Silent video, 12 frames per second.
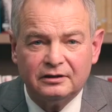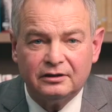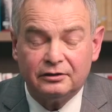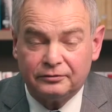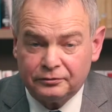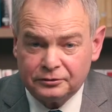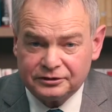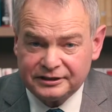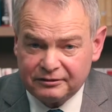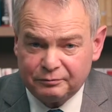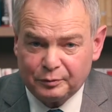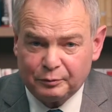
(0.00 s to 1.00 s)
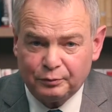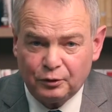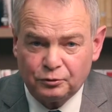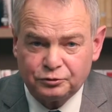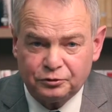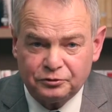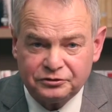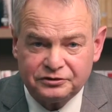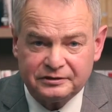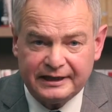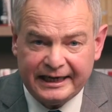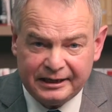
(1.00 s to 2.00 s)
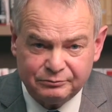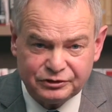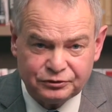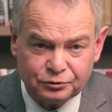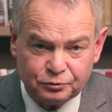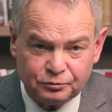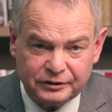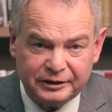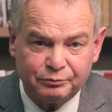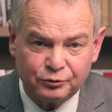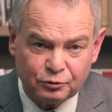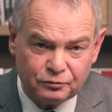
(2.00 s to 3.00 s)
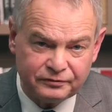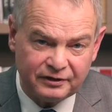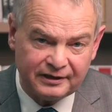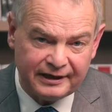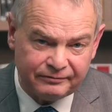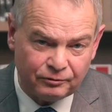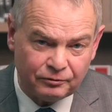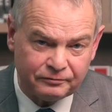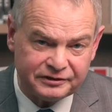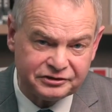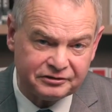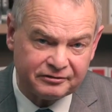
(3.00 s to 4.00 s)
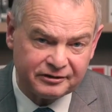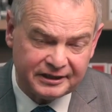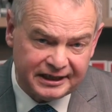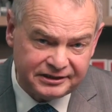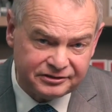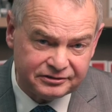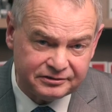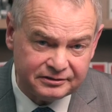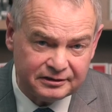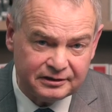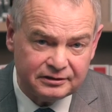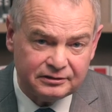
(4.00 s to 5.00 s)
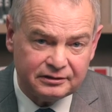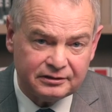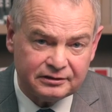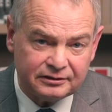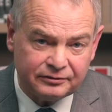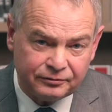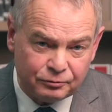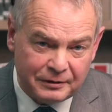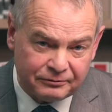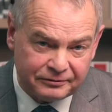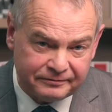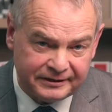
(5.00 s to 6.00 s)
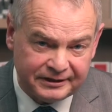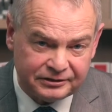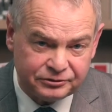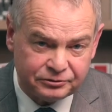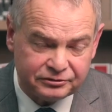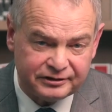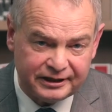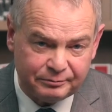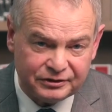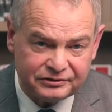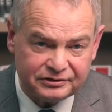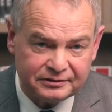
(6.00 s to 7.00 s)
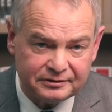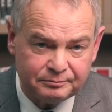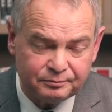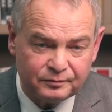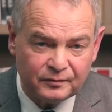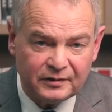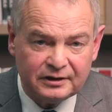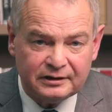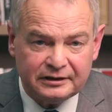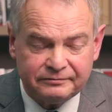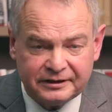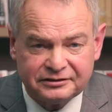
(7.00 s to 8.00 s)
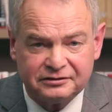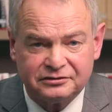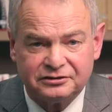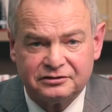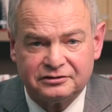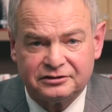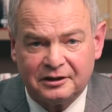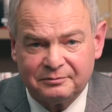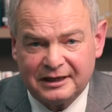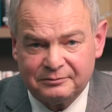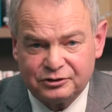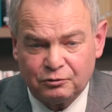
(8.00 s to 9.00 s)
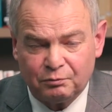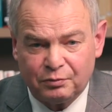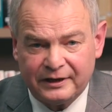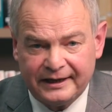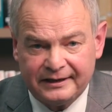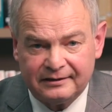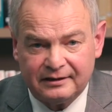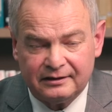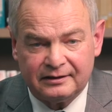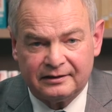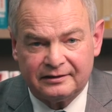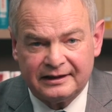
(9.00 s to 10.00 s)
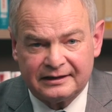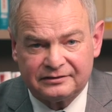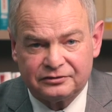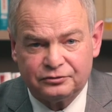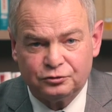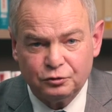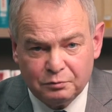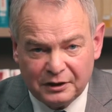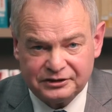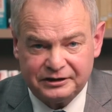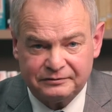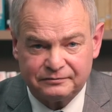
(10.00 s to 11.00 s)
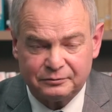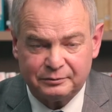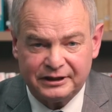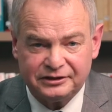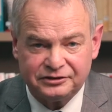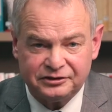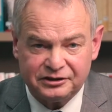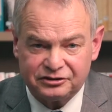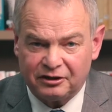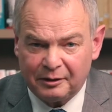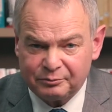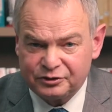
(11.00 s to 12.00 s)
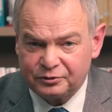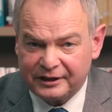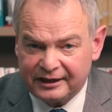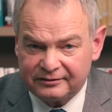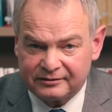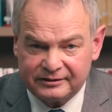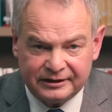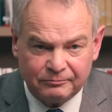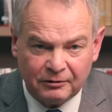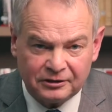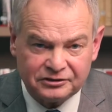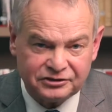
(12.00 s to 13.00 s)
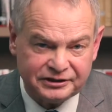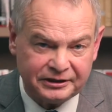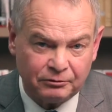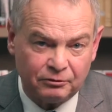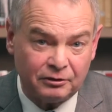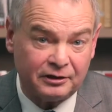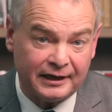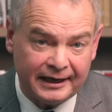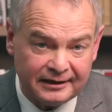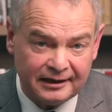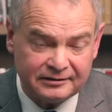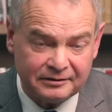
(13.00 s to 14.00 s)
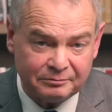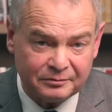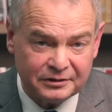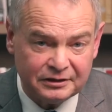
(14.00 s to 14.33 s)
A third set of proposals aims to improve the level of disaggregation throughout the financial statements. Investors sometimes complain that too much information is lumped together in one single line item.